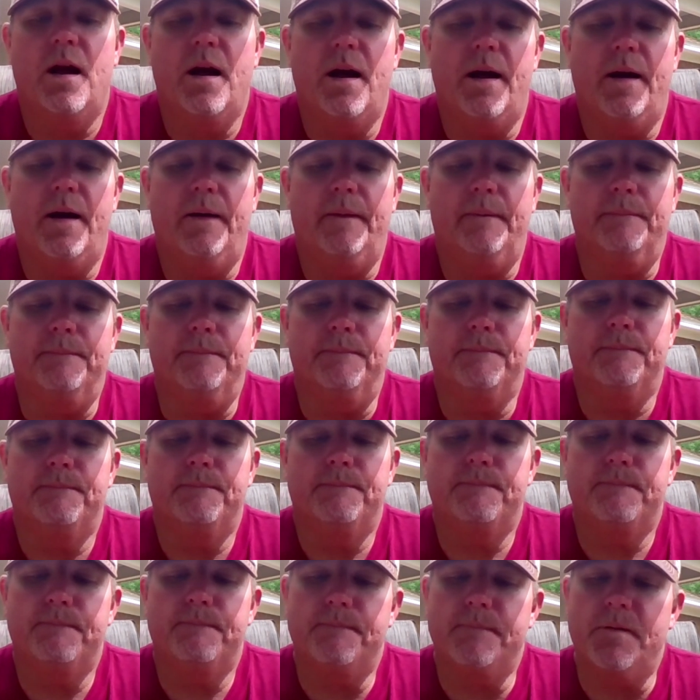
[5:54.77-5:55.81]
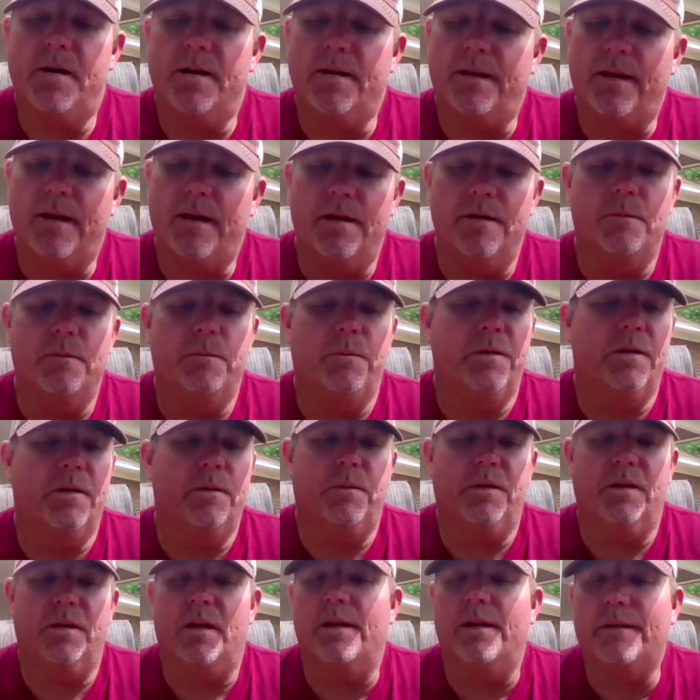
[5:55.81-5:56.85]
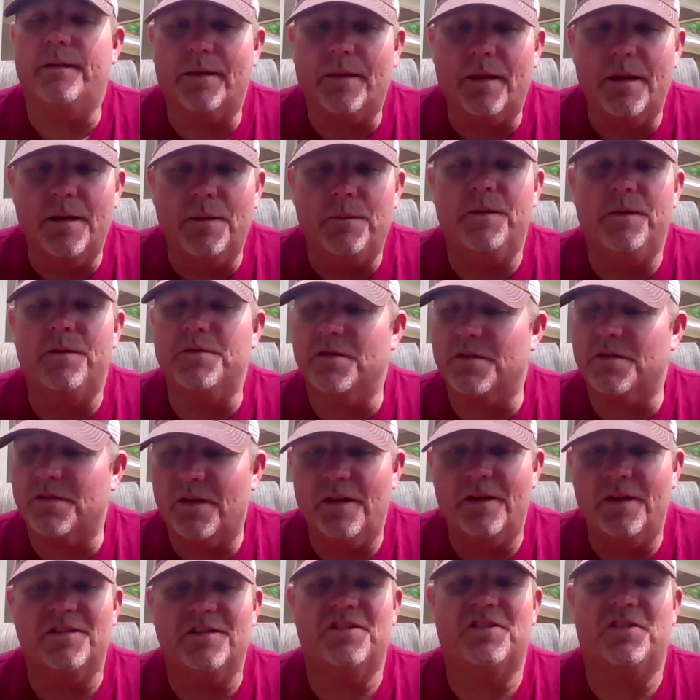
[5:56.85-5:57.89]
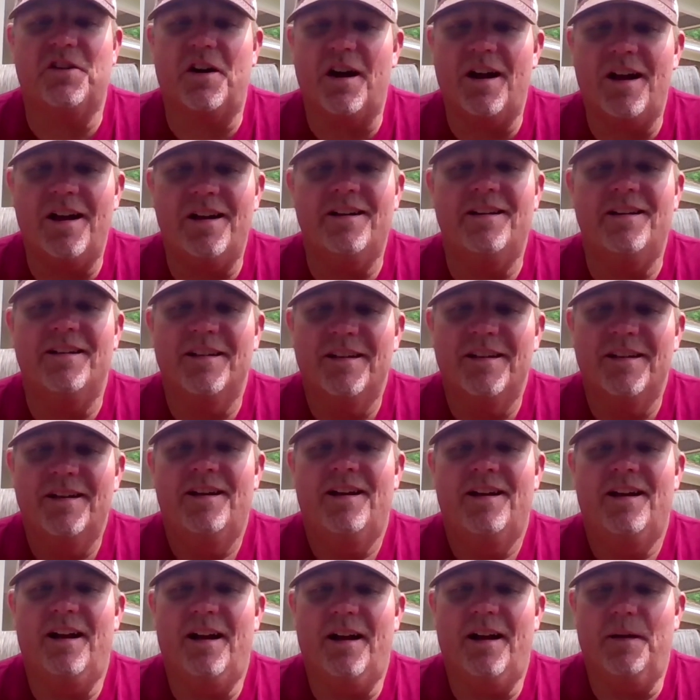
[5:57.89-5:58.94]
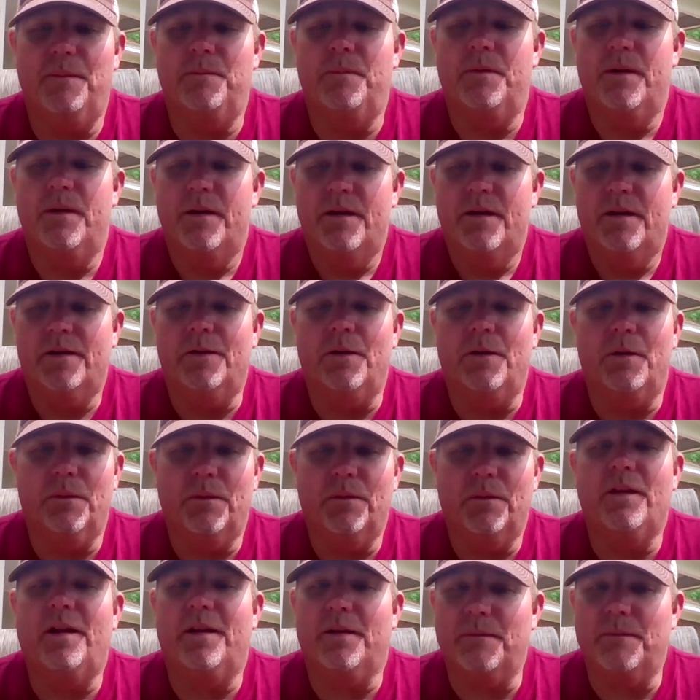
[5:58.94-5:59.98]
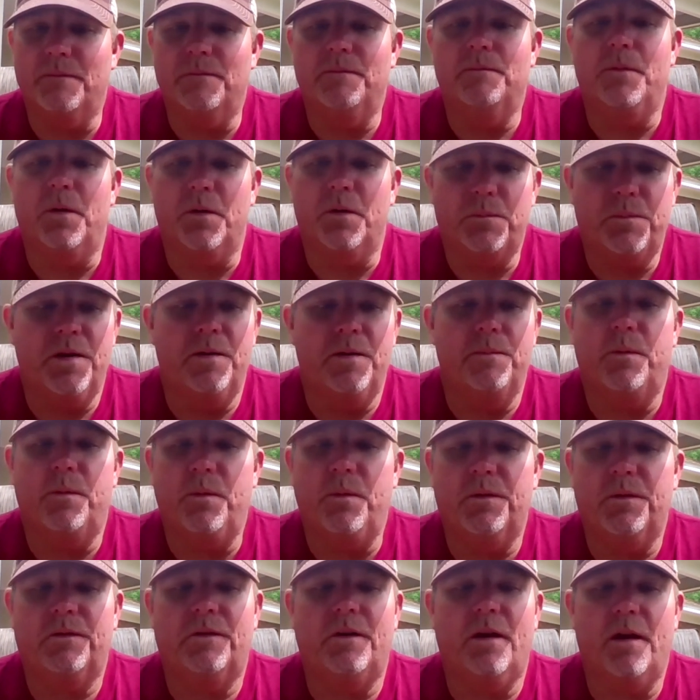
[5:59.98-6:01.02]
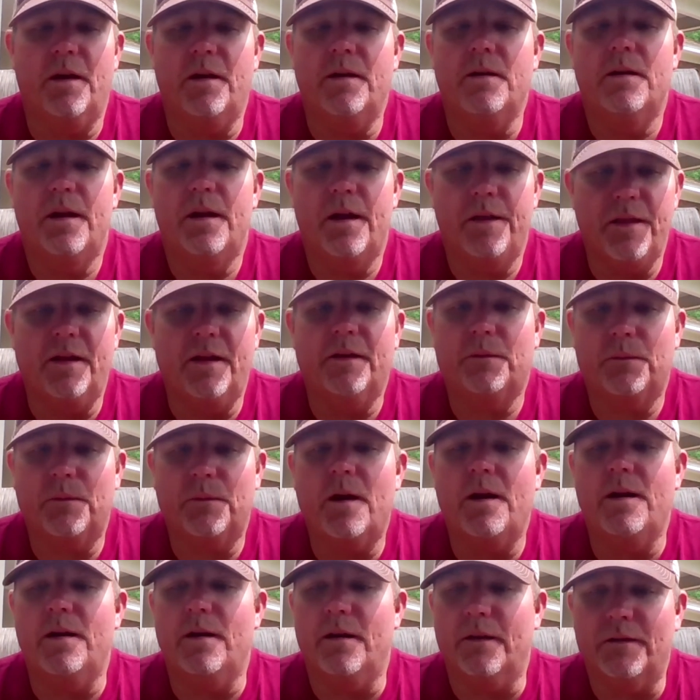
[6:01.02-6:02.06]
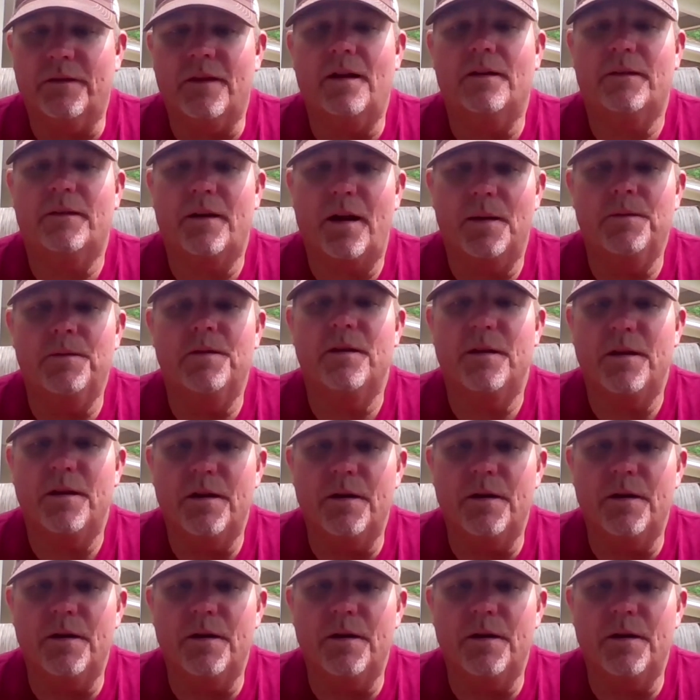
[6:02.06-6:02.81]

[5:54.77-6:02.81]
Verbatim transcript: Um, again, we we like to think we were just hitting stride, um, you know, like most people will say, and that's right. It's that time of the